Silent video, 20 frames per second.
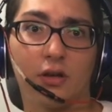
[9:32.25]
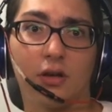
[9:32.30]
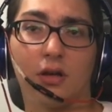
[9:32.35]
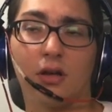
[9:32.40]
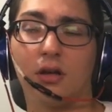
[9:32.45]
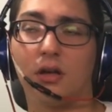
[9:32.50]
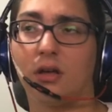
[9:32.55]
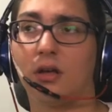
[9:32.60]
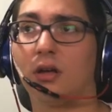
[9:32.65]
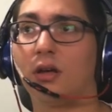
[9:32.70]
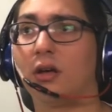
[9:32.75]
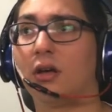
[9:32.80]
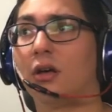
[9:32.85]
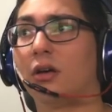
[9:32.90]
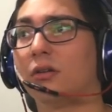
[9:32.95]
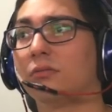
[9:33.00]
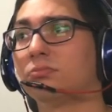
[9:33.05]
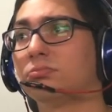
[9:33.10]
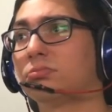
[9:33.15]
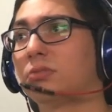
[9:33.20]

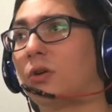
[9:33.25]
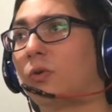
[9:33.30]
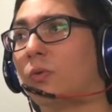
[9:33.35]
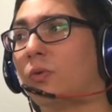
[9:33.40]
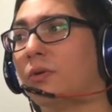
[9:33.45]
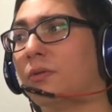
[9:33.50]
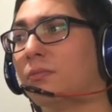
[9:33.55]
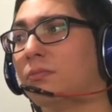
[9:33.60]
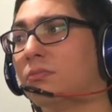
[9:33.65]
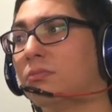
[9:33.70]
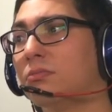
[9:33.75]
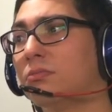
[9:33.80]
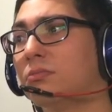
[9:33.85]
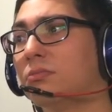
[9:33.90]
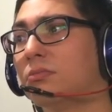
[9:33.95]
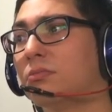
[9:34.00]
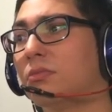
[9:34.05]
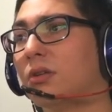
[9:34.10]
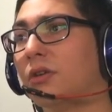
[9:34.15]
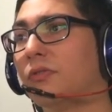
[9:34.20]
Uh, I will,
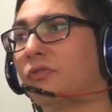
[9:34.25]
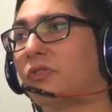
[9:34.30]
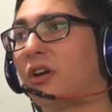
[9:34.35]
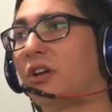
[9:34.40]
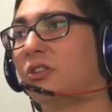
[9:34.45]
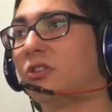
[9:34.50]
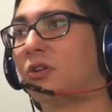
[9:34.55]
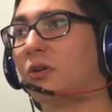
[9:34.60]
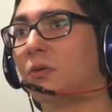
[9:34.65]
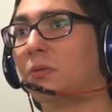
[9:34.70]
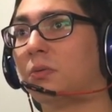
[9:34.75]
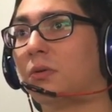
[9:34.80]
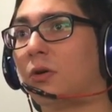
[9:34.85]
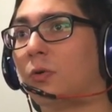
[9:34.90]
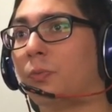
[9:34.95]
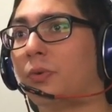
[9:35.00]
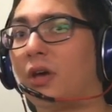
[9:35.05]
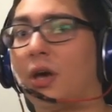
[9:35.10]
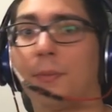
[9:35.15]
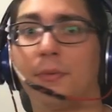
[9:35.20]
if I know,
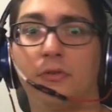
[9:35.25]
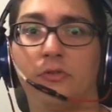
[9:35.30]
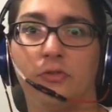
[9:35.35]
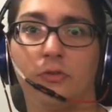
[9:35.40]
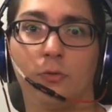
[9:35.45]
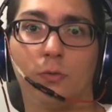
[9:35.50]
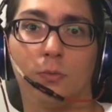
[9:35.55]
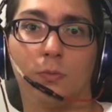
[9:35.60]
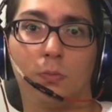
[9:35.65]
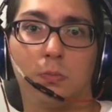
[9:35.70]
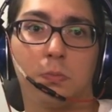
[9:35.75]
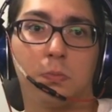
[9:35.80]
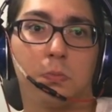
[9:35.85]
I'll be happy to